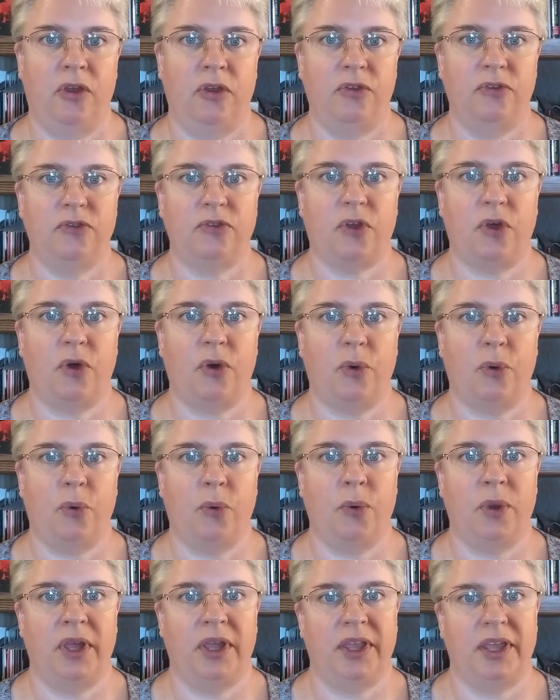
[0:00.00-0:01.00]
So
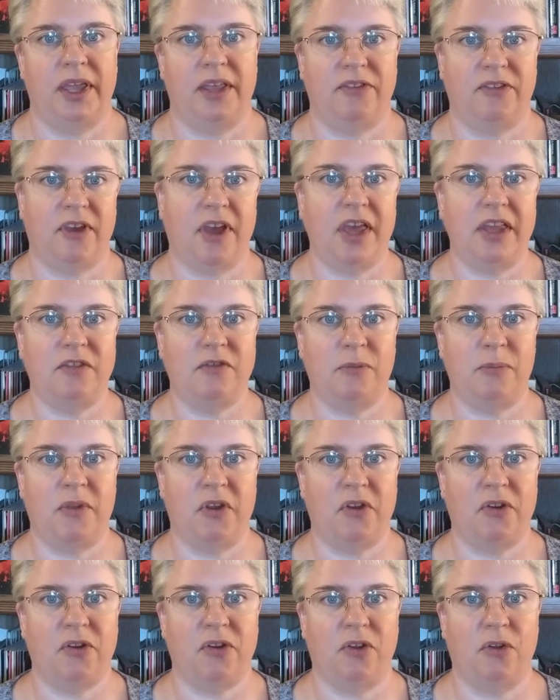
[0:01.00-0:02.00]
it's kind of a
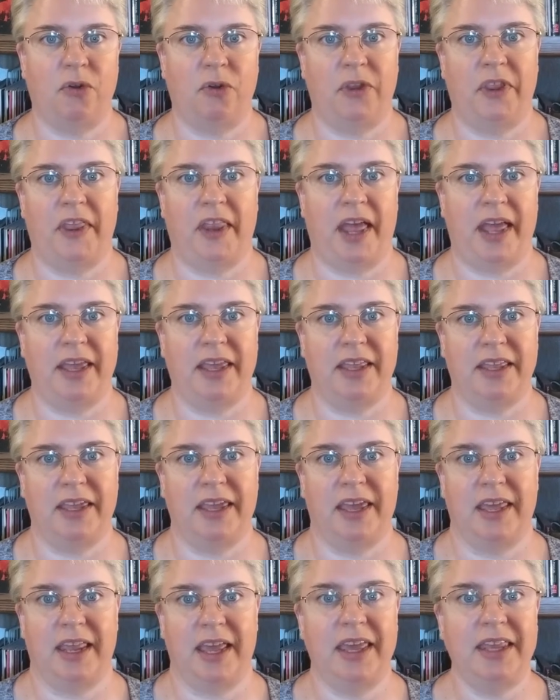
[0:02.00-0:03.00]
miracle that I can
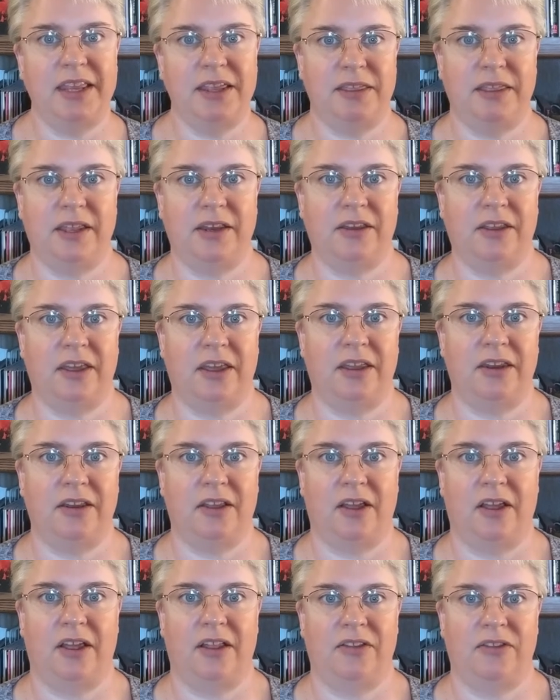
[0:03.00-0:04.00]
get anything done
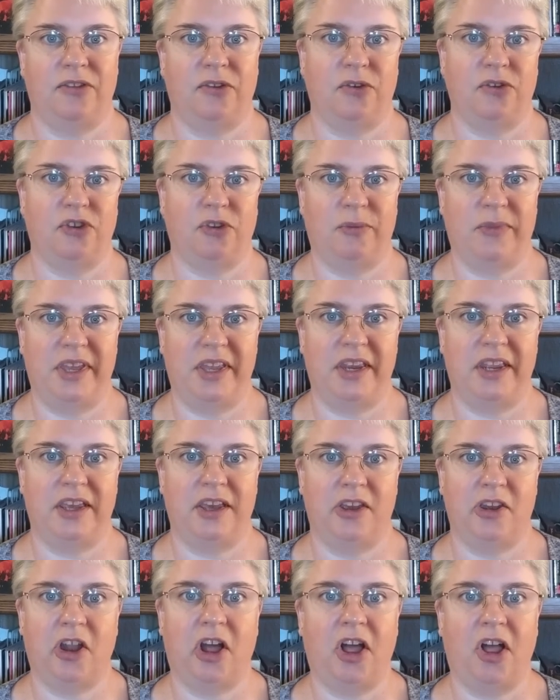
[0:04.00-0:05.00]
on social media
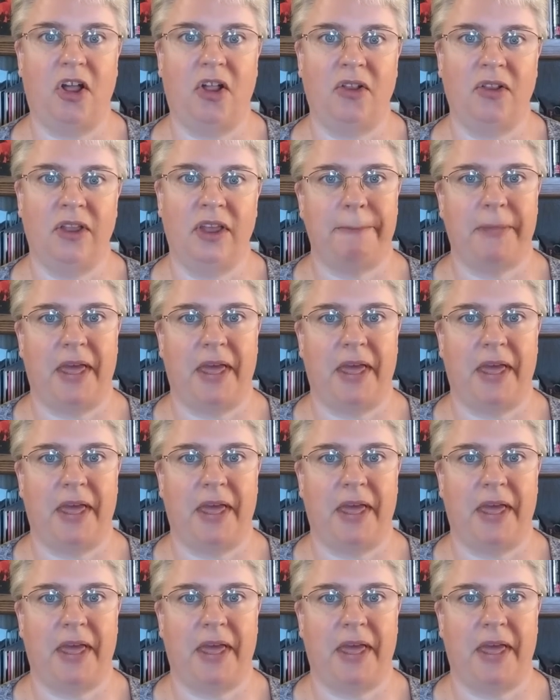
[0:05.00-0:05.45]
at all.